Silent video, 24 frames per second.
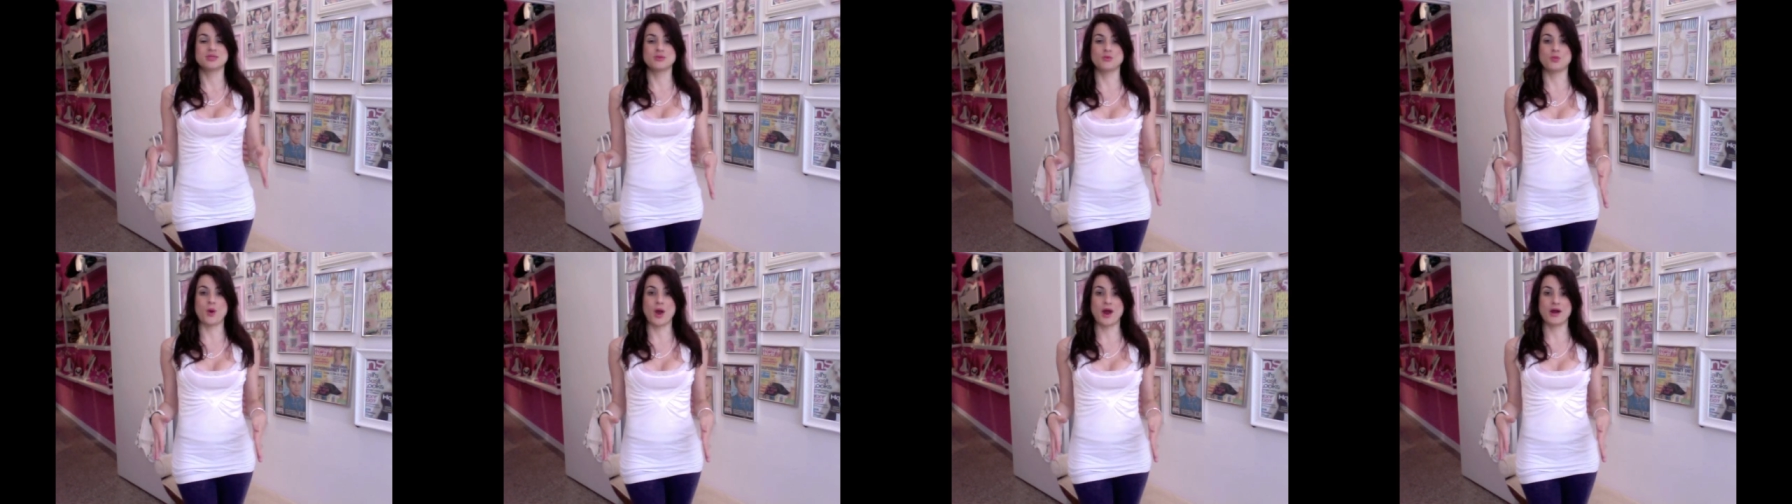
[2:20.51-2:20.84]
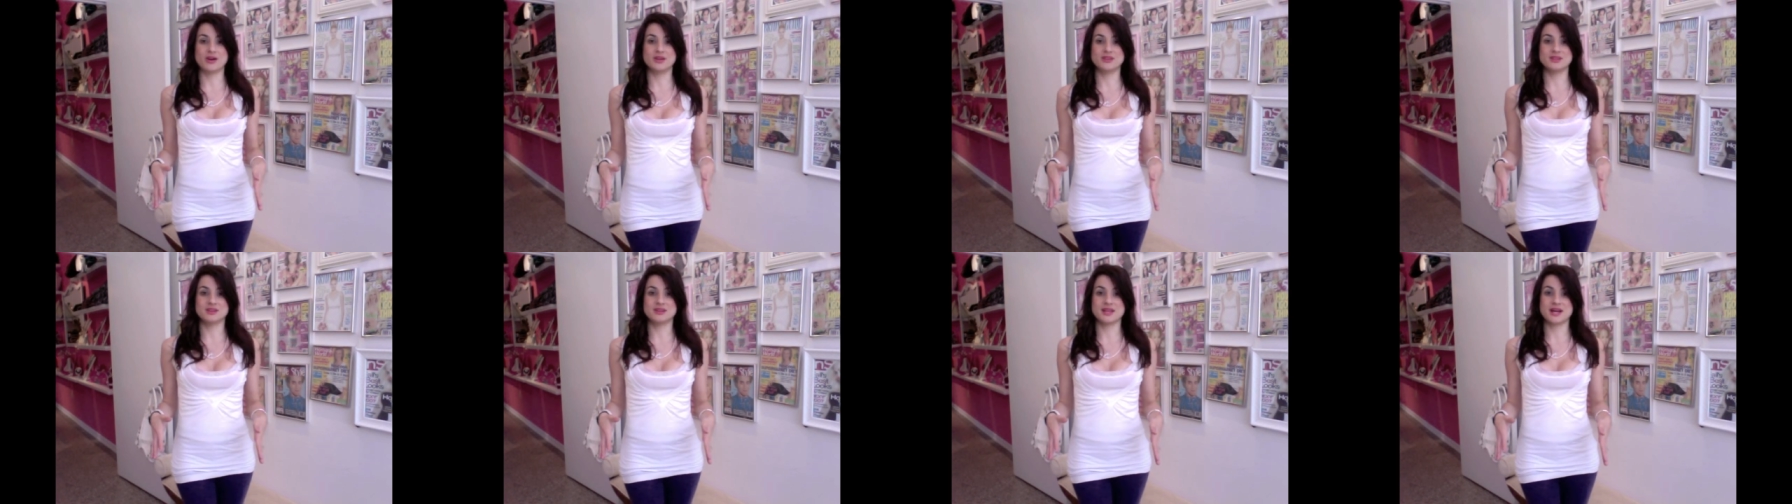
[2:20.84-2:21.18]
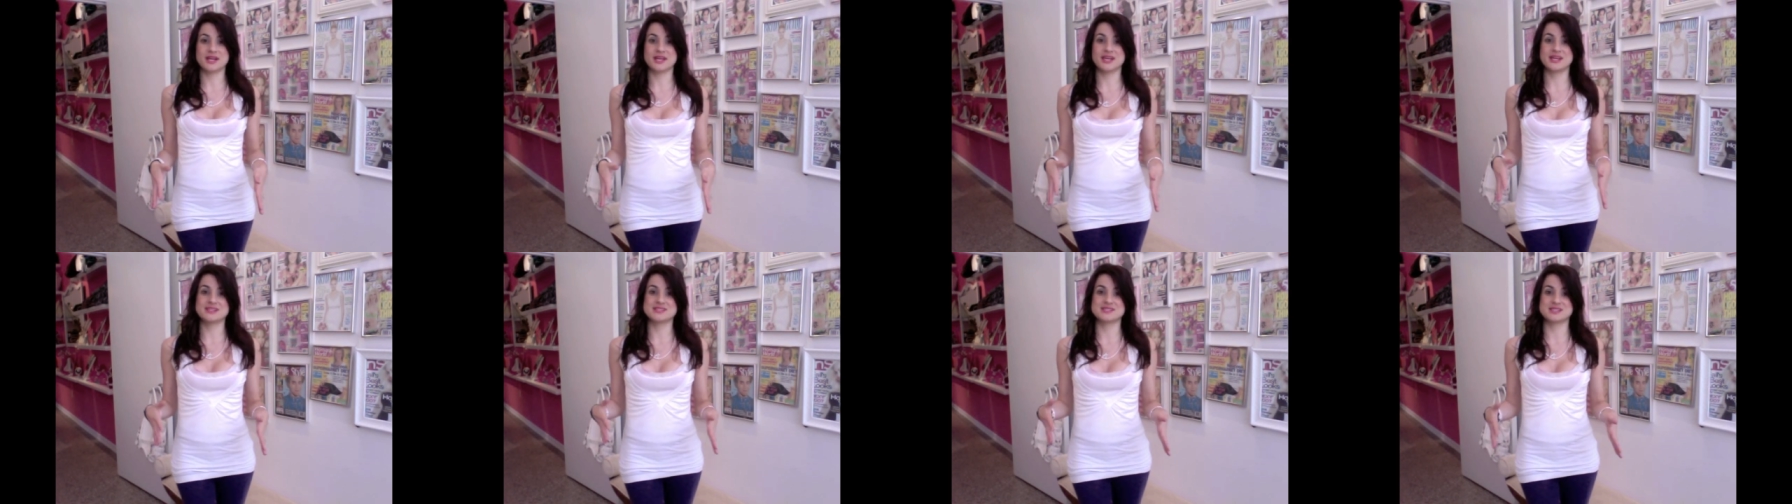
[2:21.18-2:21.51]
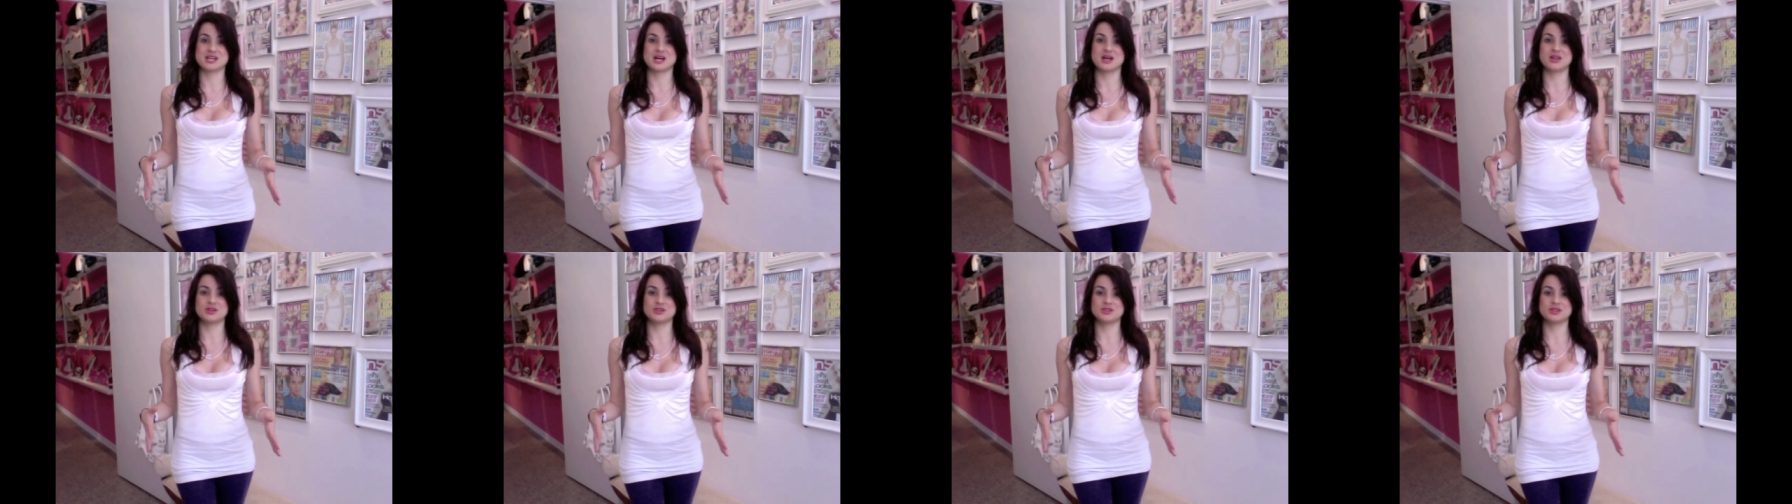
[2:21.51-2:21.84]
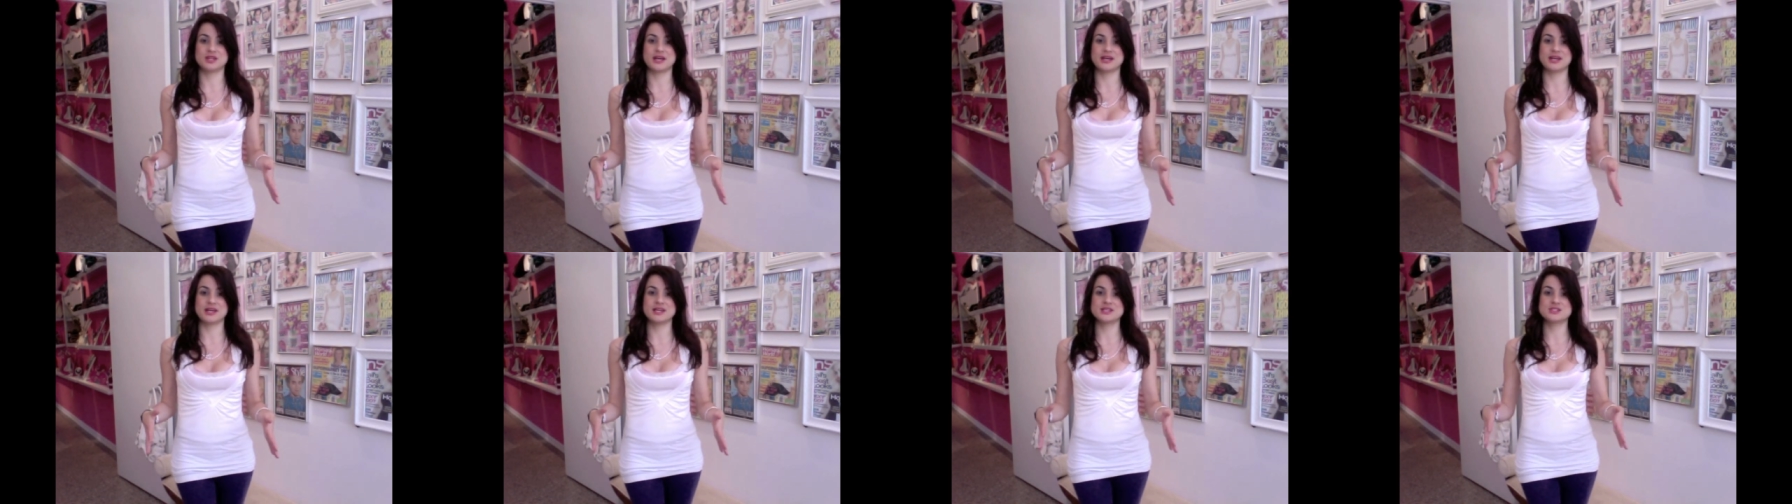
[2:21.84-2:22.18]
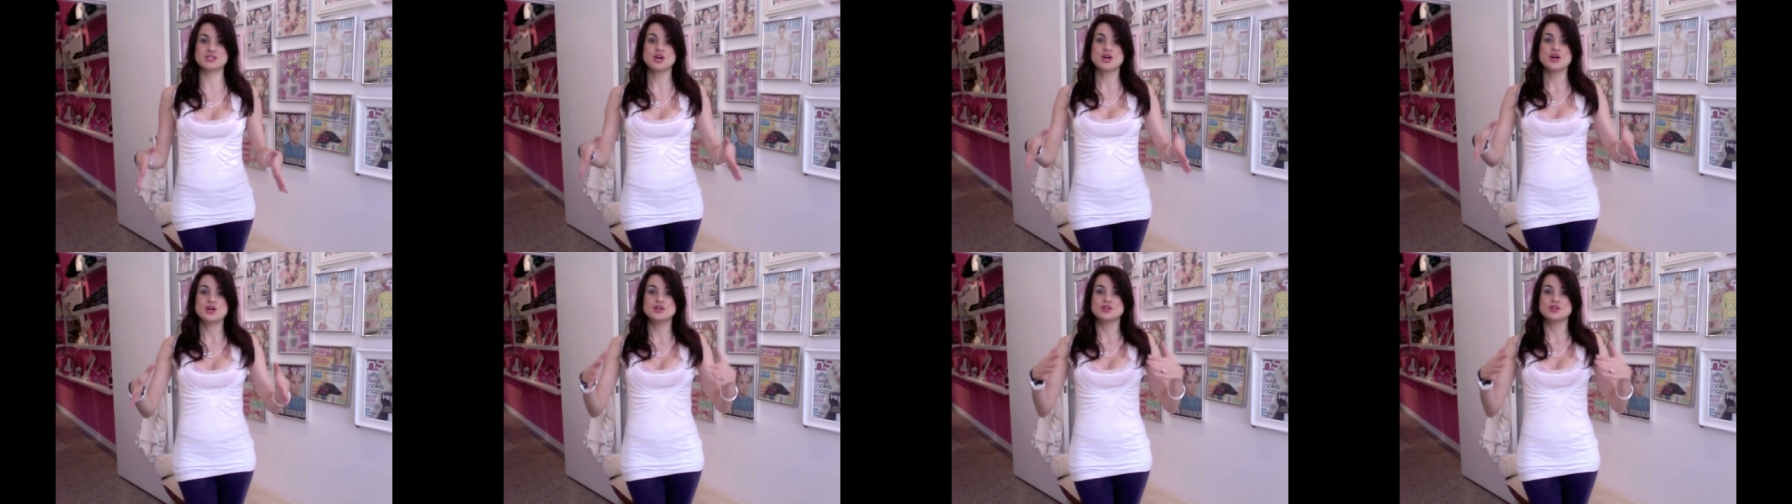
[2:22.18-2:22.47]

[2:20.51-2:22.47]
wearing the leggings, the colored leggings,